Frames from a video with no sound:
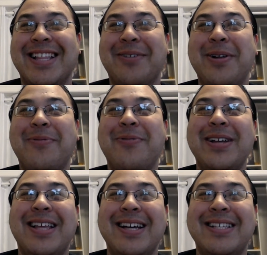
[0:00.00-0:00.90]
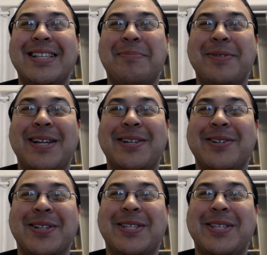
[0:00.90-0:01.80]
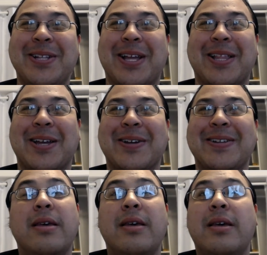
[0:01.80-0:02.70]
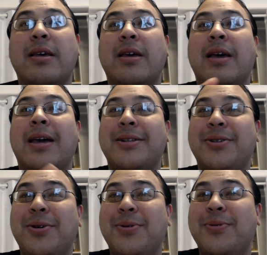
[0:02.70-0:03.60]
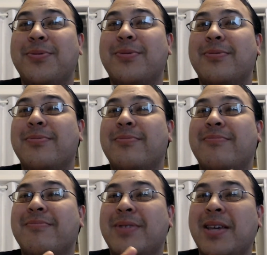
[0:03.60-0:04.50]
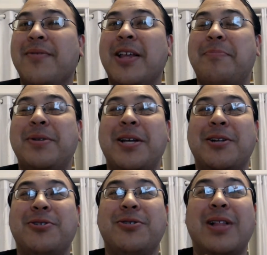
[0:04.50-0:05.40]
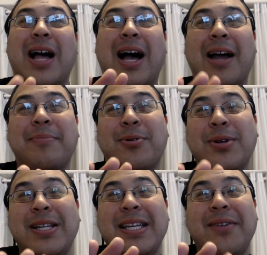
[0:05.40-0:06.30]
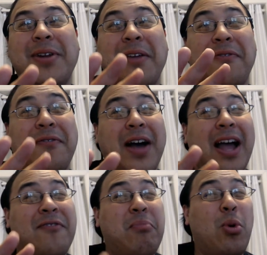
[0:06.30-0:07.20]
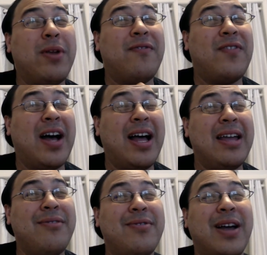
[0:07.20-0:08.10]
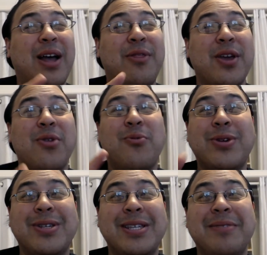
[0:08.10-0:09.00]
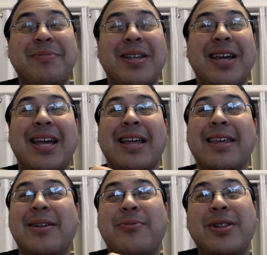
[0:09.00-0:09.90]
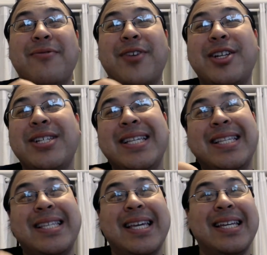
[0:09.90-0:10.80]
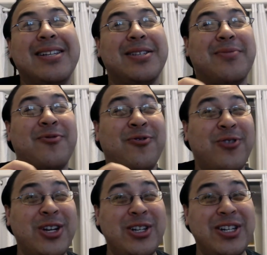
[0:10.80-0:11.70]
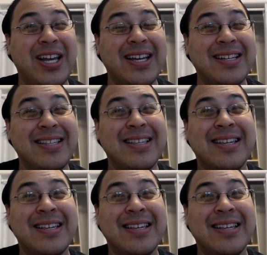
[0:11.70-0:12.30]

when it realizes its potential, it's still not that good. And so, given that potential, I'm going to give it a 5.5. I think it will see play. I think it will eventually stick into some fringe decks,